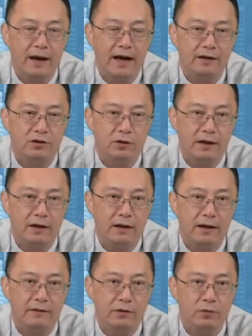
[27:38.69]
Actually,
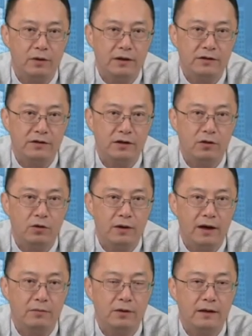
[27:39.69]
everyone is still
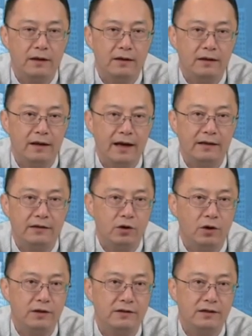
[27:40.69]
okay with it. As
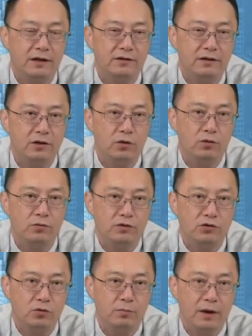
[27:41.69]
long as it doesn't go over
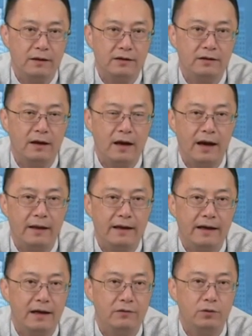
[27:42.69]
2 months, I
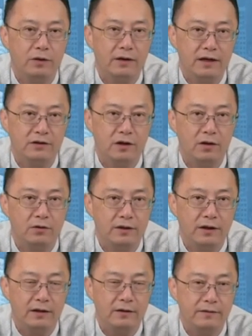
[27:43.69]
think everyone can tolerate it.